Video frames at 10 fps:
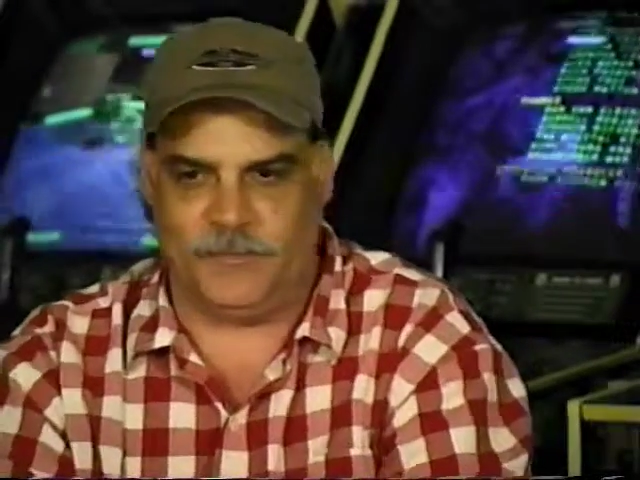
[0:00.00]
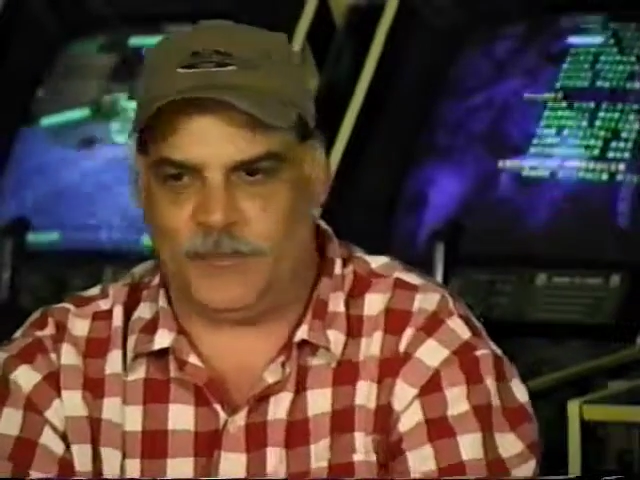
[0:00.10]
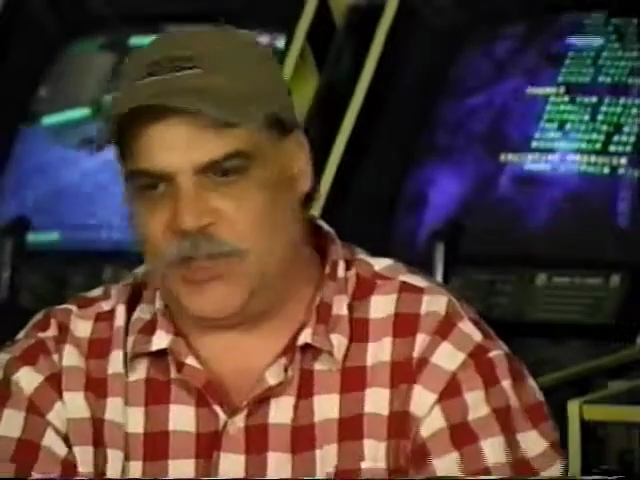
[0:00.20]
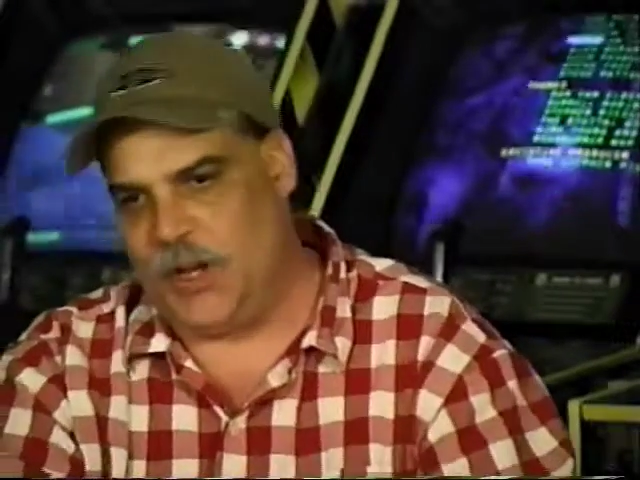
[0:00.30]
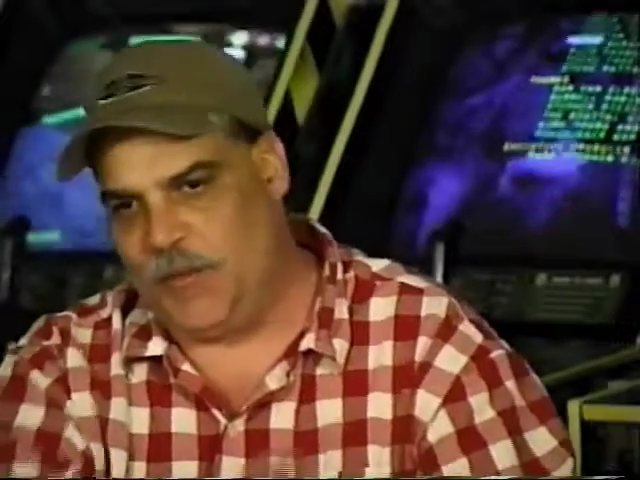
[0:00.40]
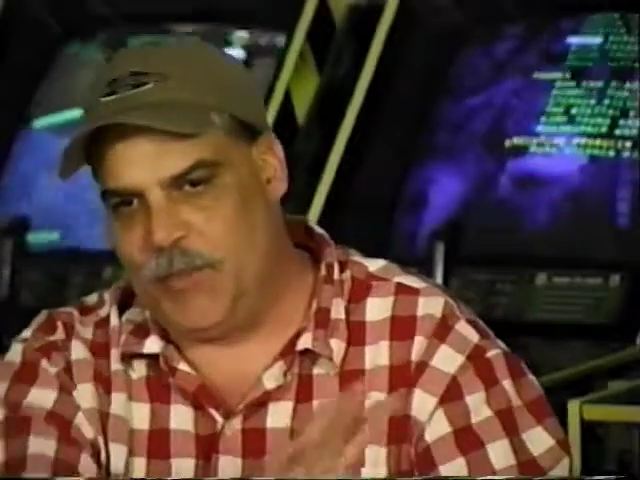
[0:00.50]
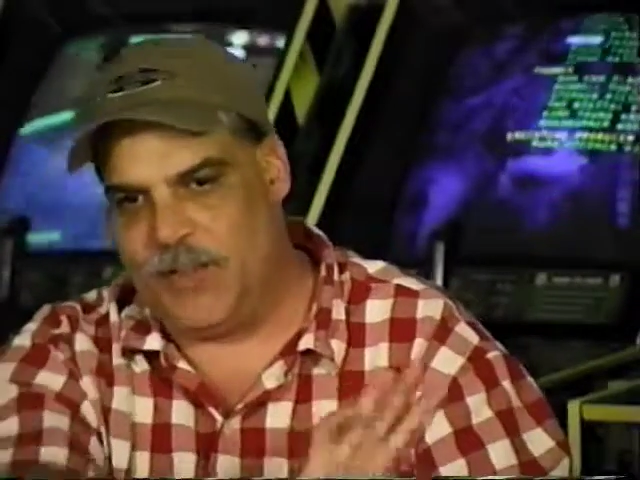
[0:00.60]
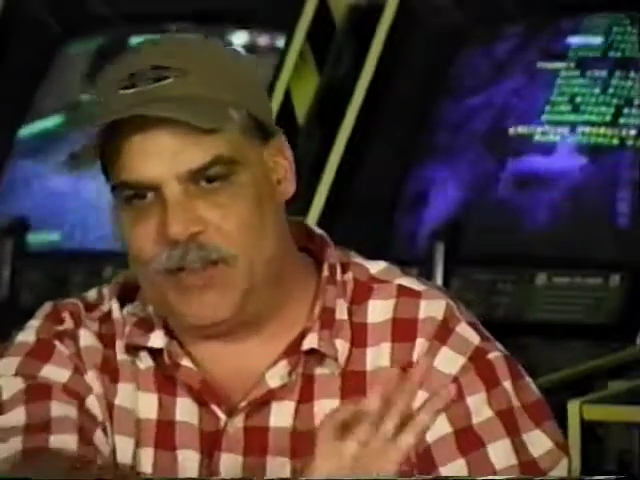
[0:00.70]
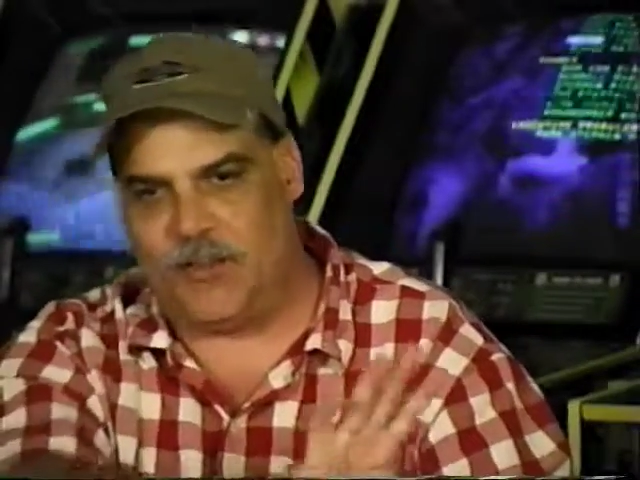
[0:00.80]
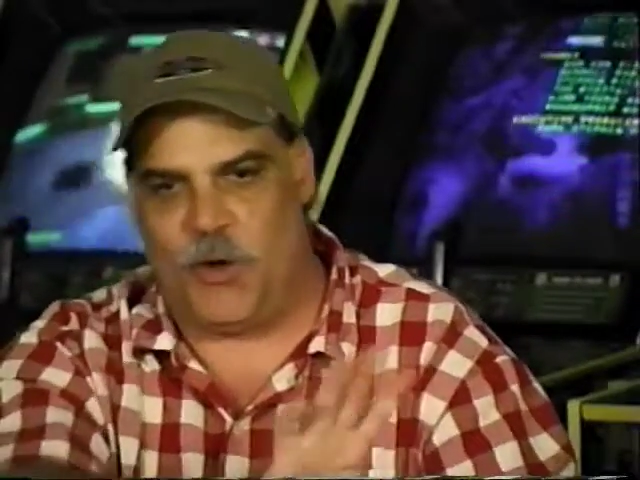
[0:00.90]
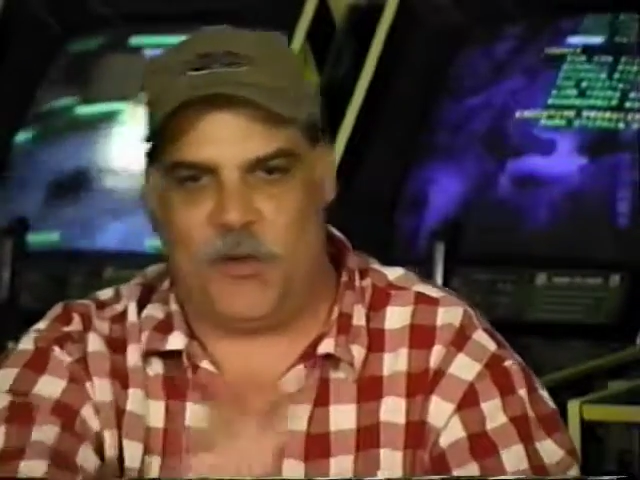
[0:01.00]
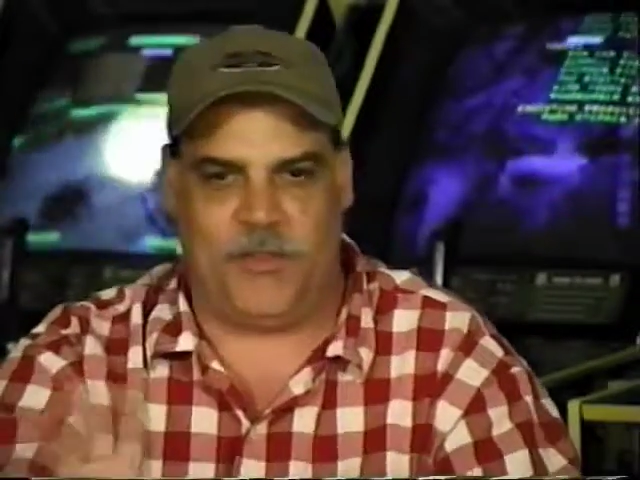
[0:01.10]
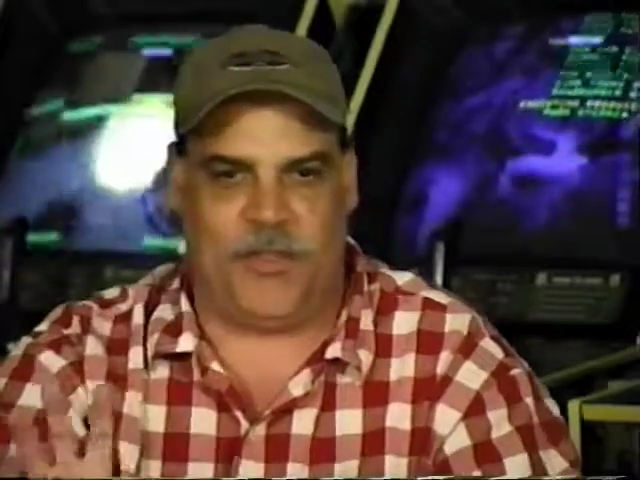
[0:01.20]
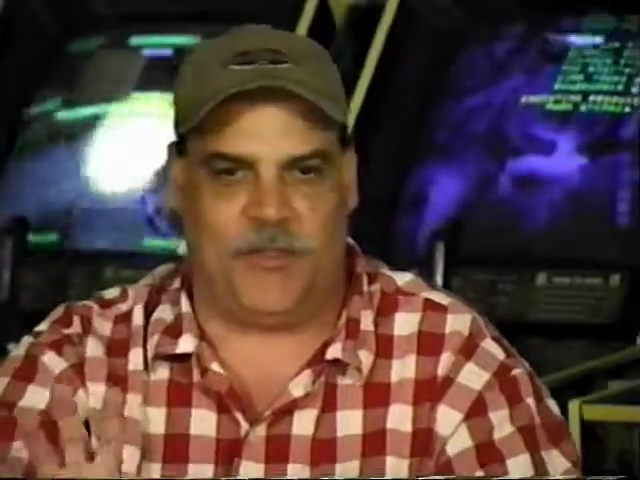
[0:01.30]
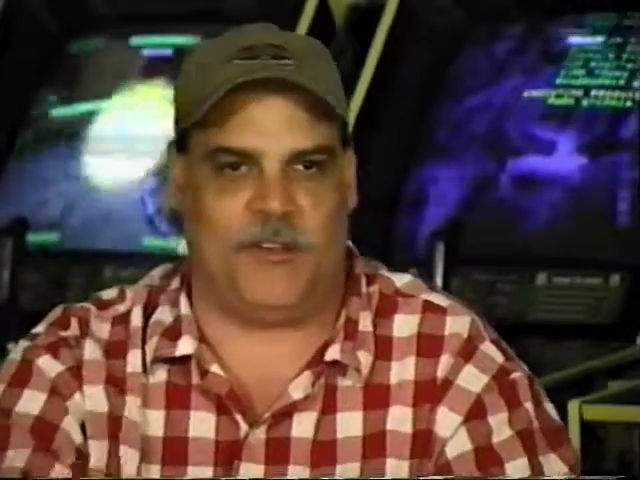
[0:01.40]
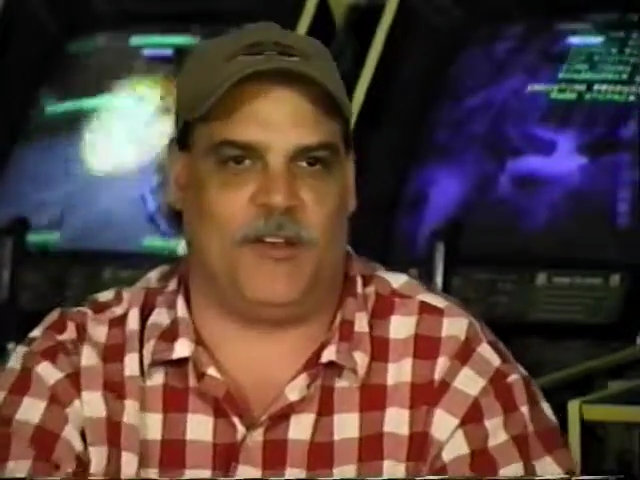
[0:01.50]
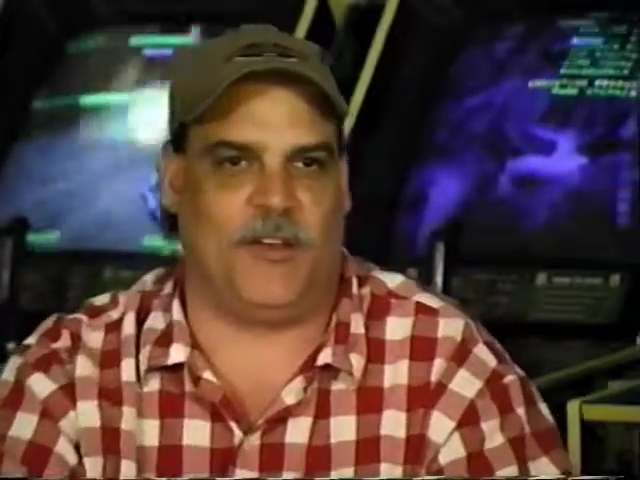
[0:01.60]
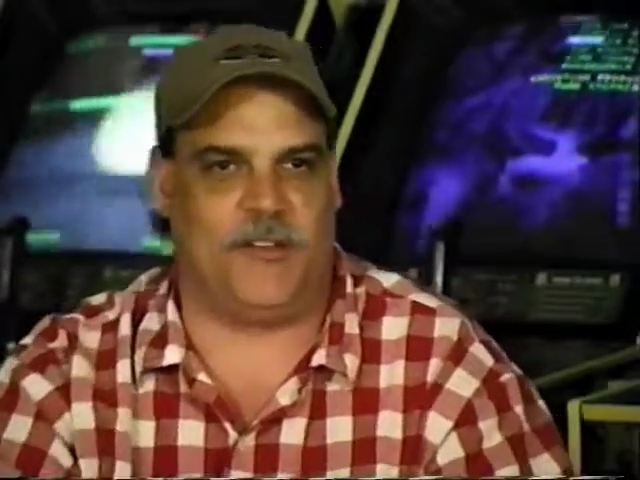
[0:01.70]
But there would be this whole little